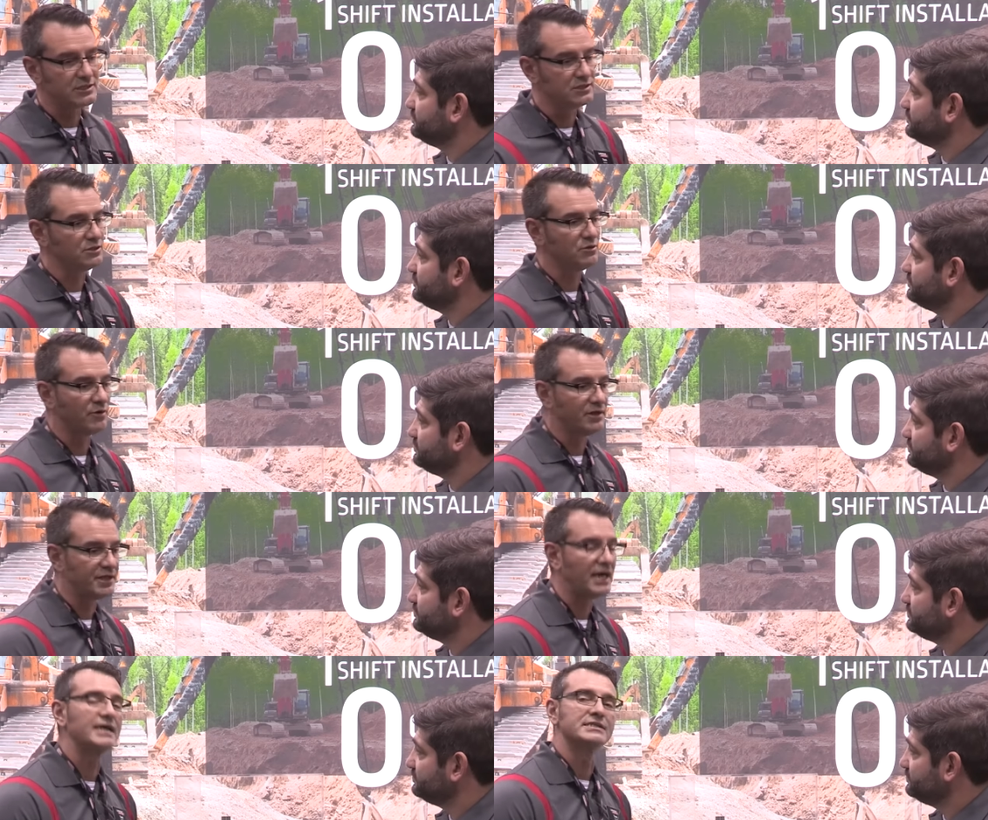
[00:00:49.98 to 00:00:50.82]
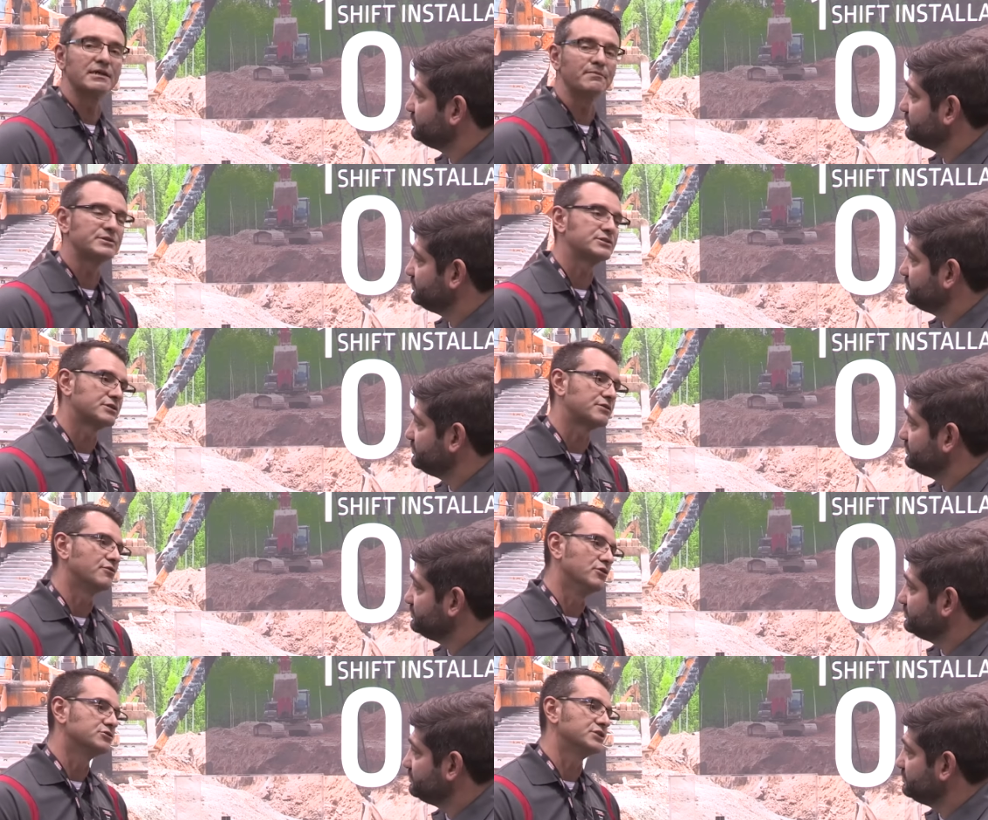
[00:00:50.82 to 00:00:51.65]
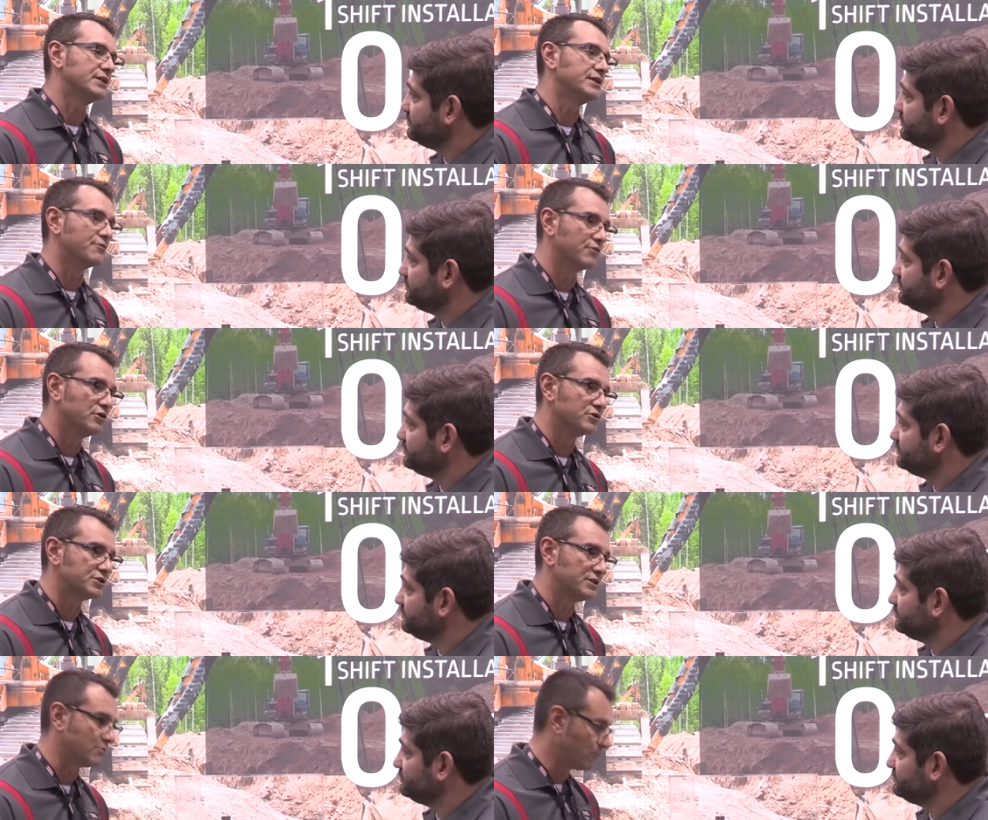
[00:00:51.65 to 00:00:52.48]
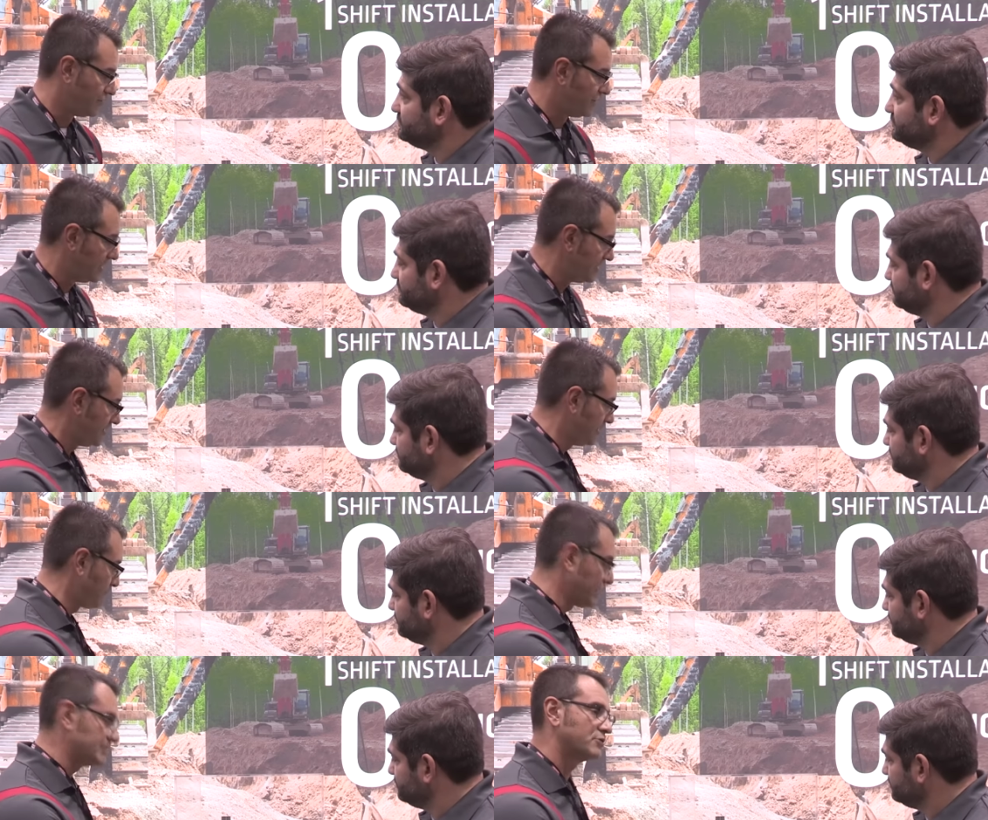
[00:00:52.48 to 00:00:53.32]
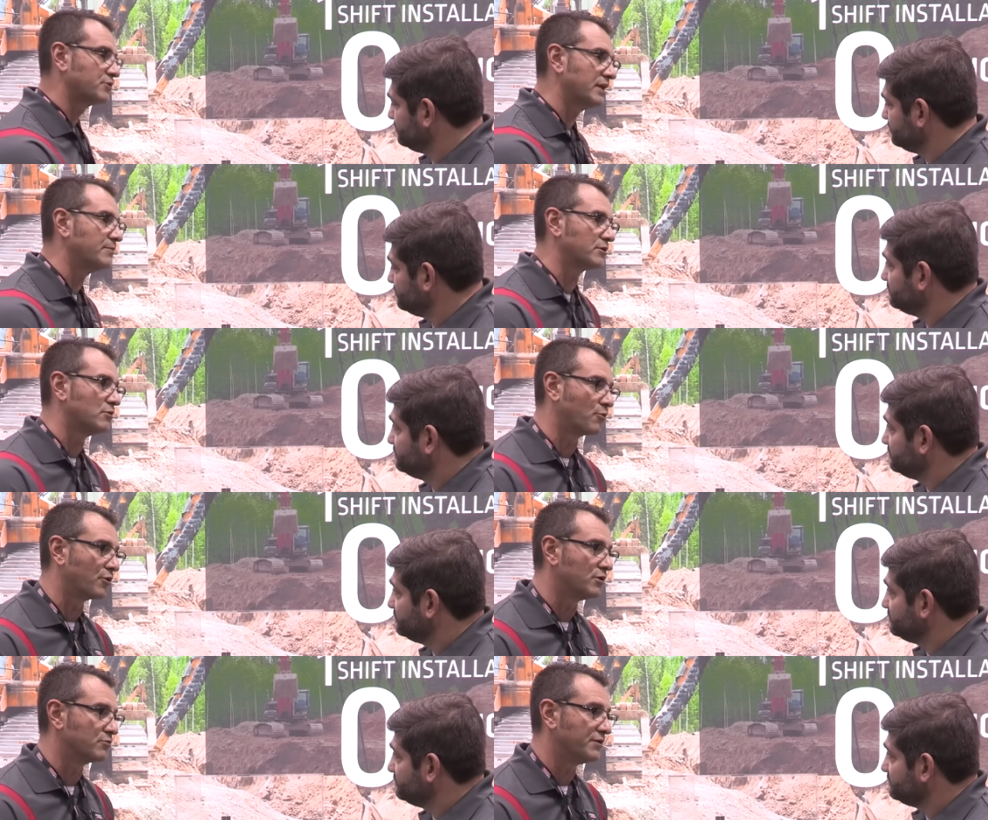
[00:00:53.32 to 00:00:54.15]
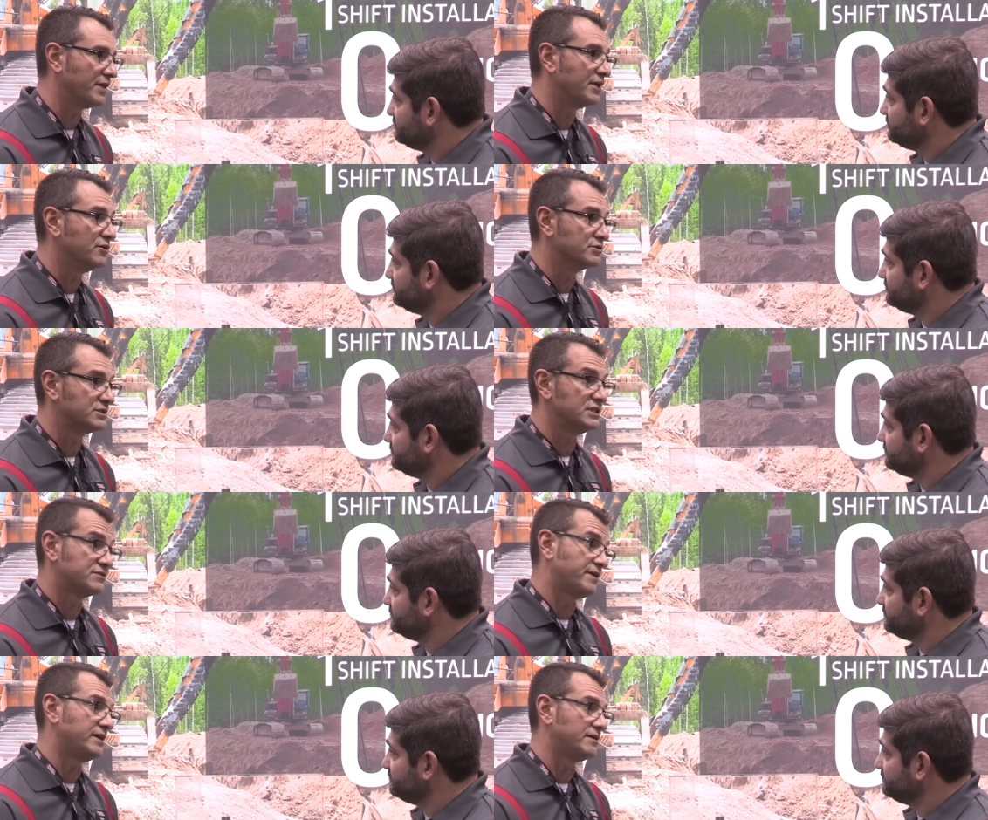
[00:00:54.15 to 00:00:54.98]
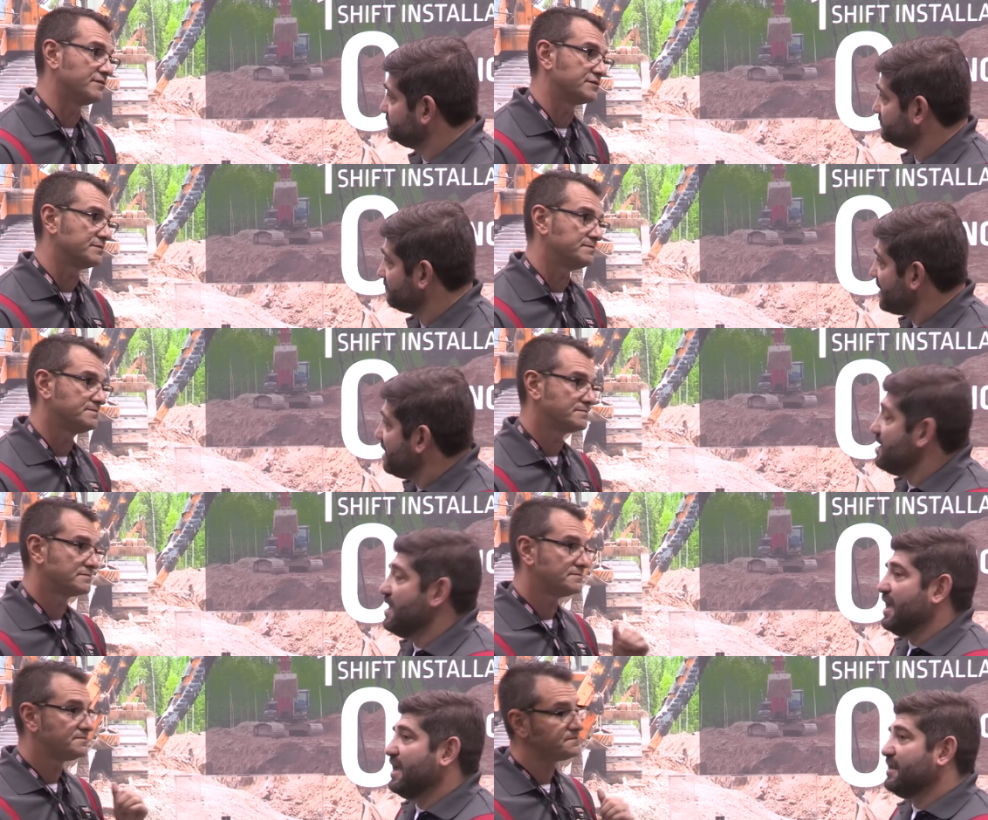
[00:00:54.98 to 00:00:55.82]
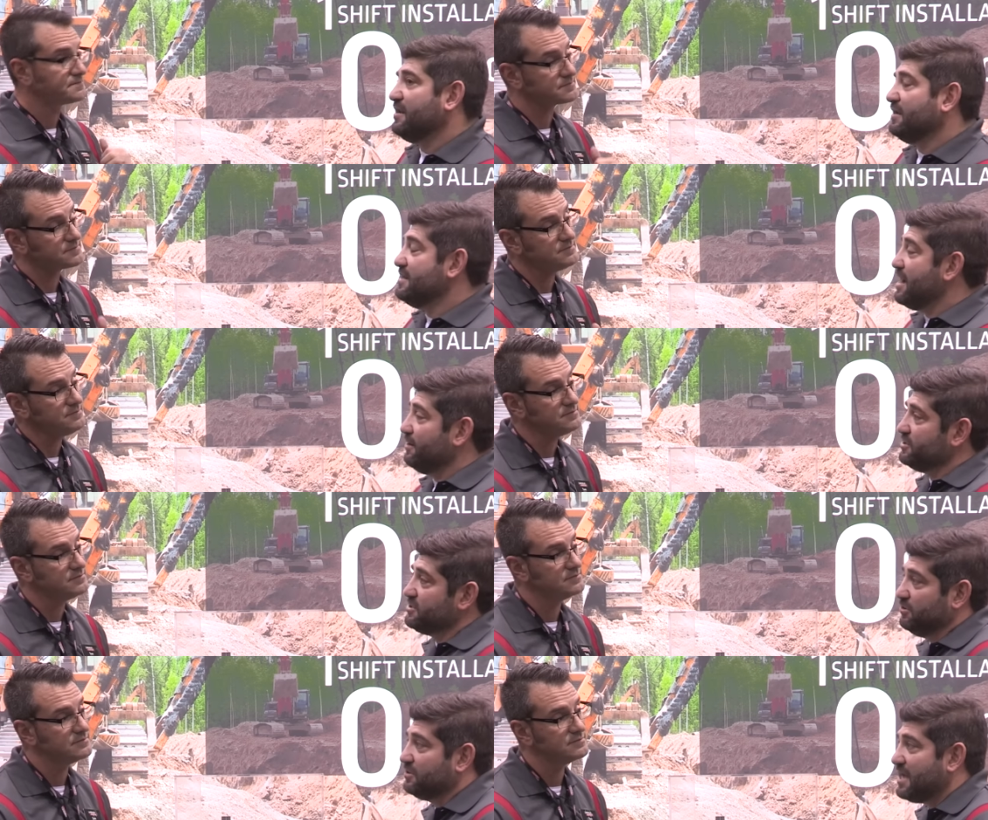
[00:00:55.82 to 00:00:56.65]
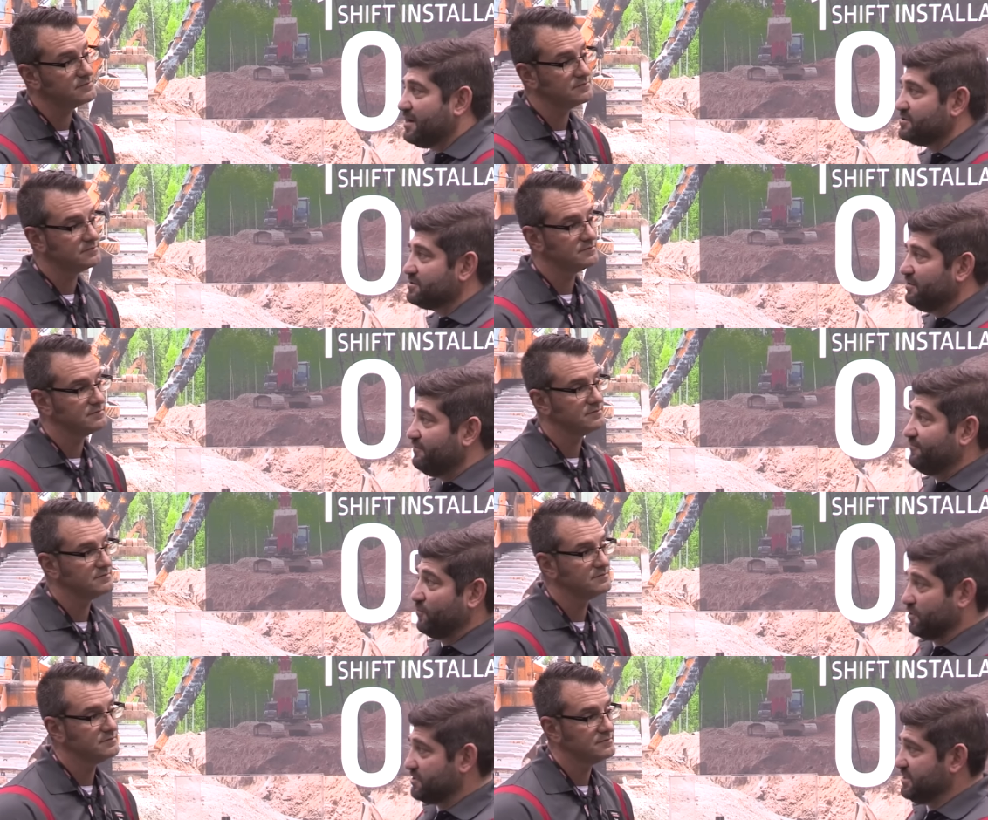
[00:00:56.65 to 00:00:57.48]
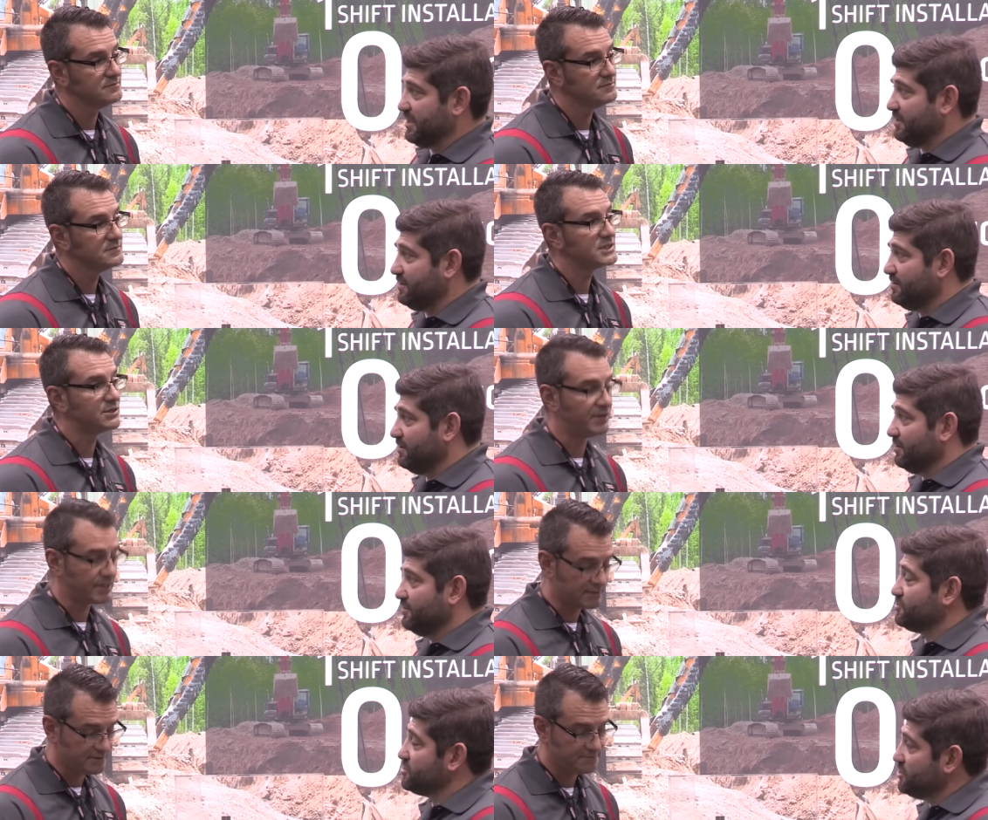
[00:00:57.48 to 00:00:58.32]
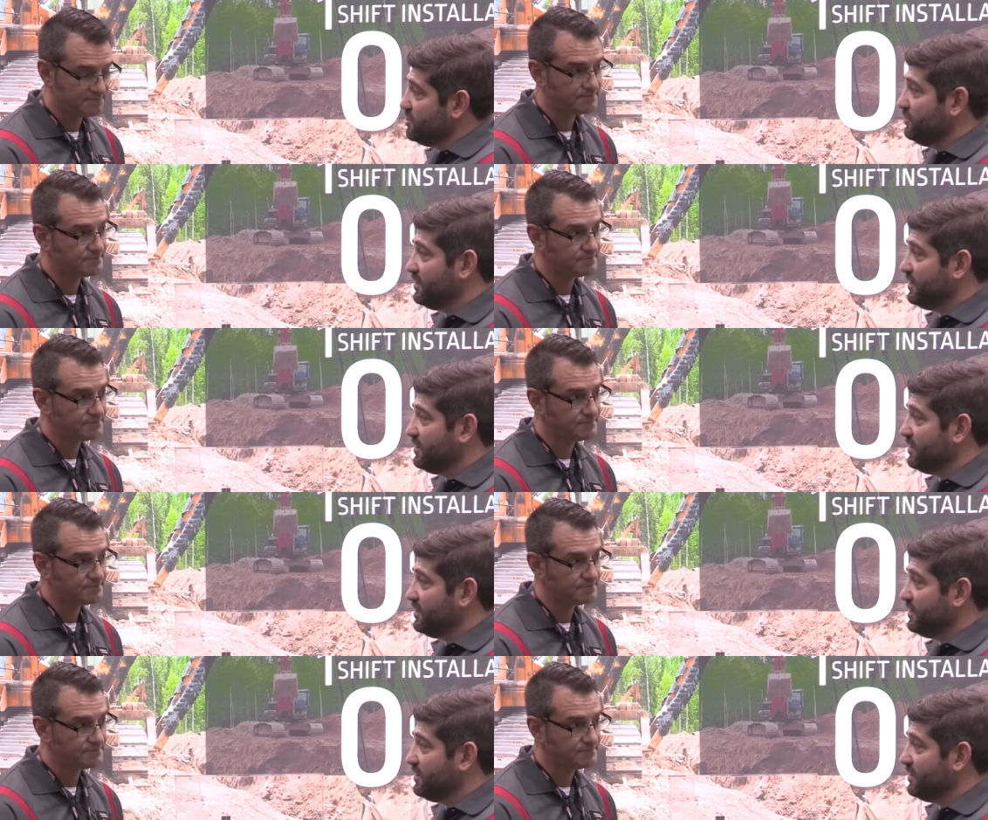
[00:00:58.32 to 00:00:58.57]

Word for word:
Speaker 1: to do with high temperature corrosion and erosion within the petrochemical world where they use these valves.
Speaker 2: And now in 2014, correct. There's a new